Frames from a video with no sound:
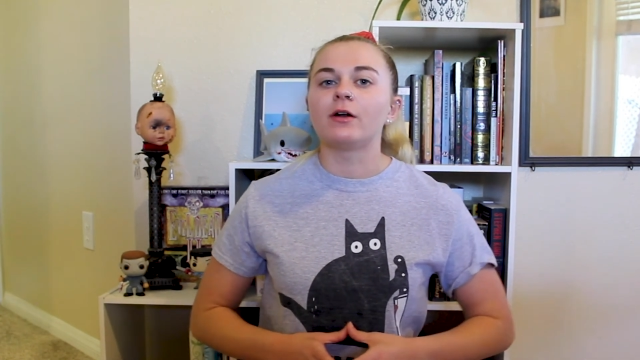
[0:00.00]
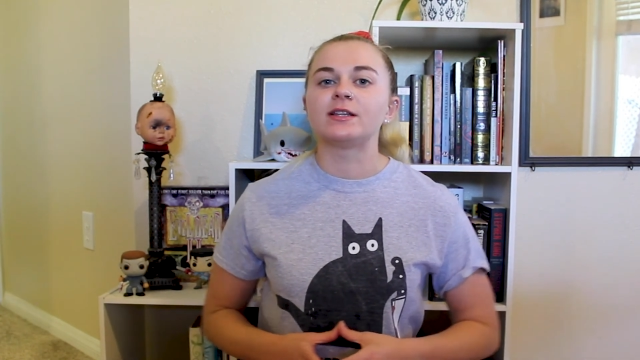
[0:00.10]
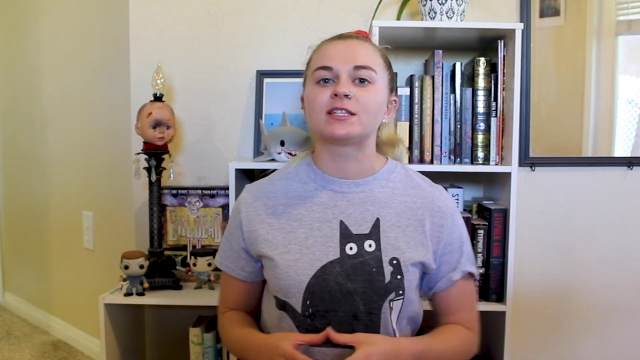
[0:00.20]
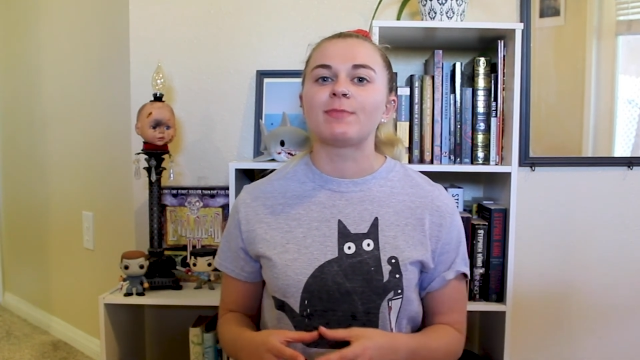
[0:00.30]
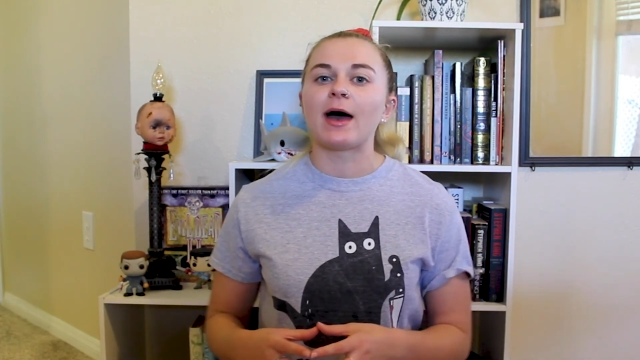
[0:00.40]
on
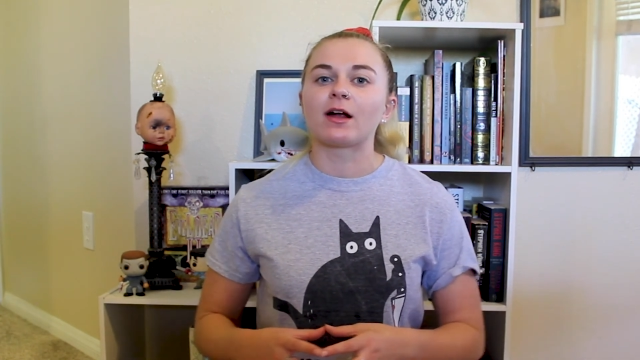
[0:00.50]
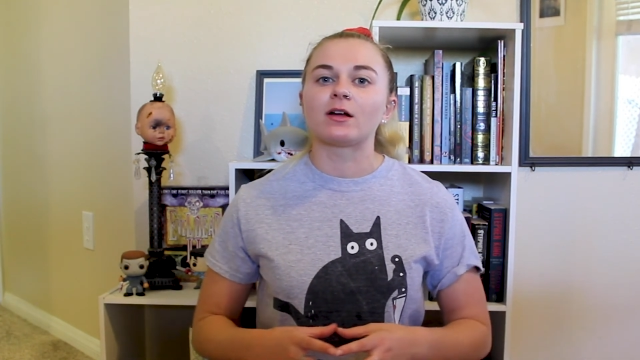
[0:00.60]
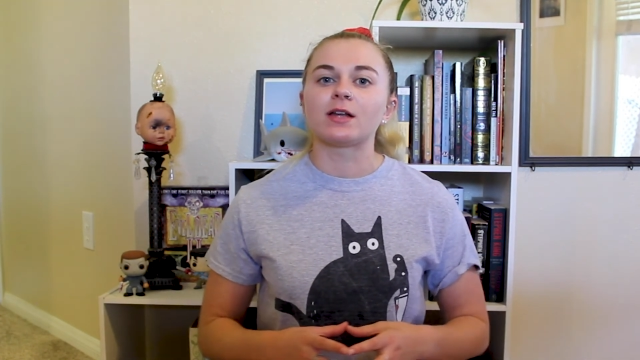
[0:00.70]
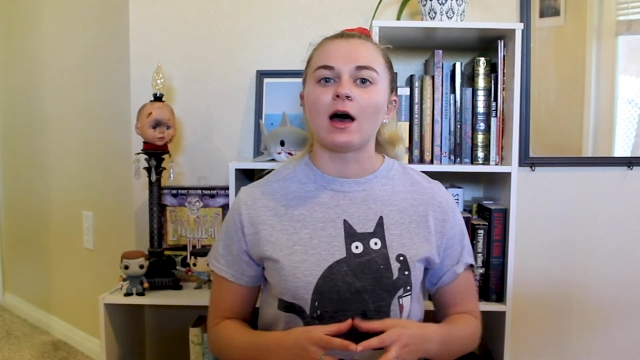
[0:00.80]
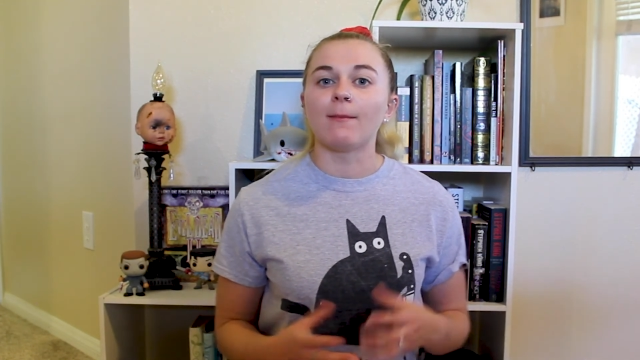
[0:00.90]

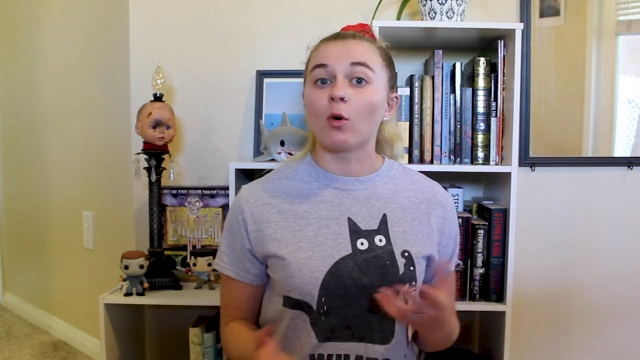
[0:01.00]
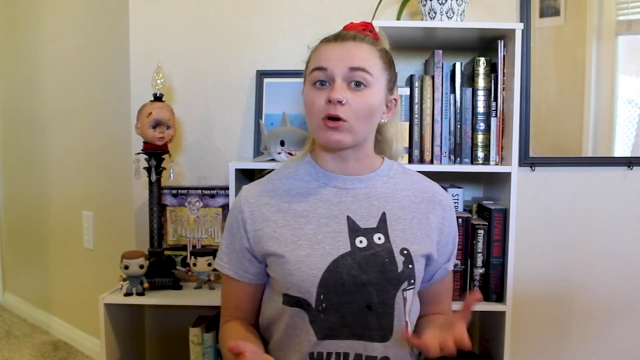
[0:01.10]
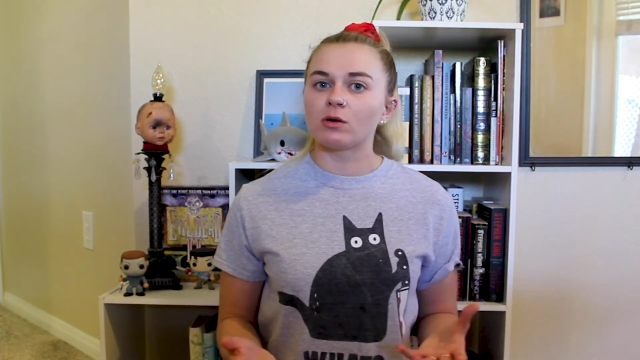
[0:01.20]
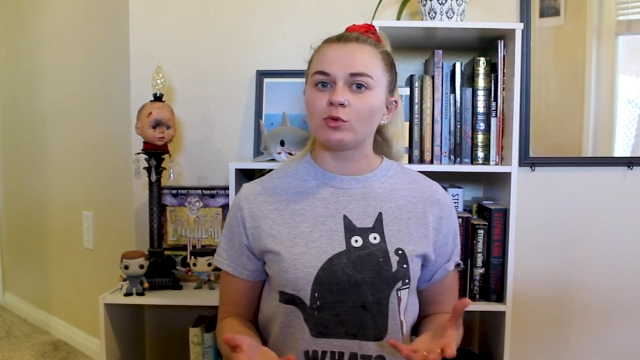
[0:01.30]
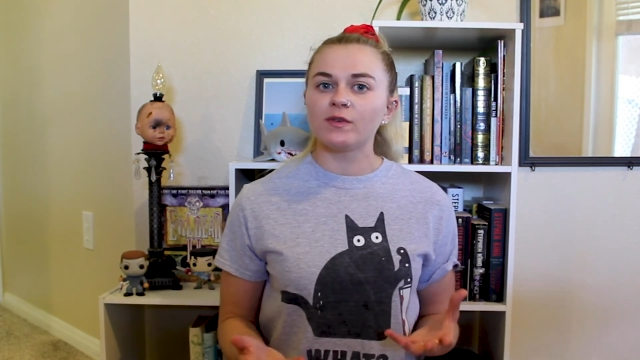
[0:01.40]
inspired
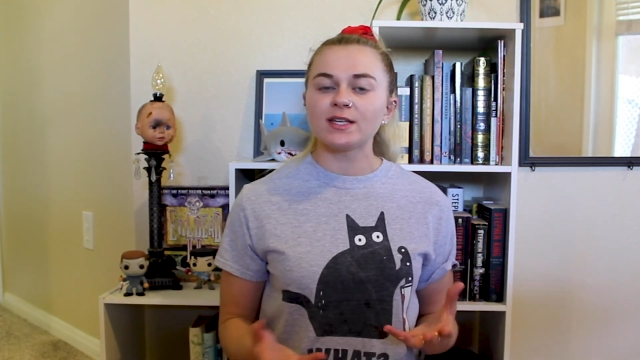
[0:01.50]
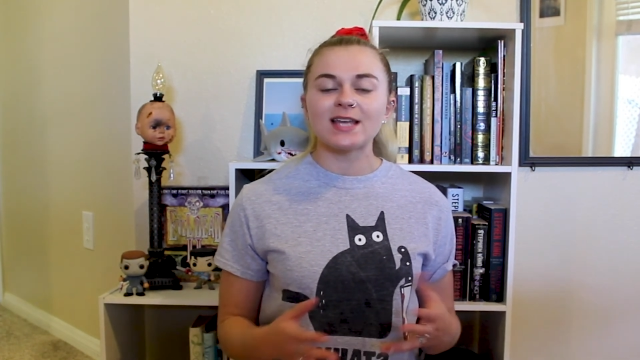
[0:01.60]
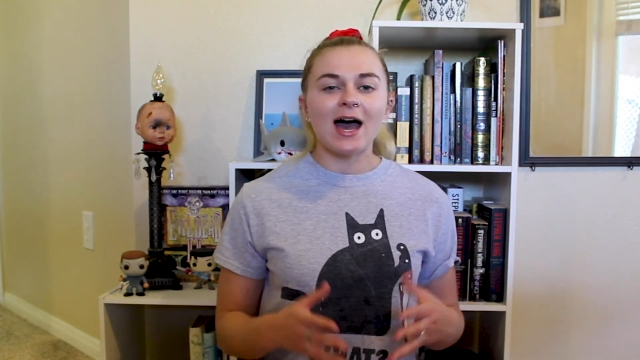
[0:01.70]
horror movies.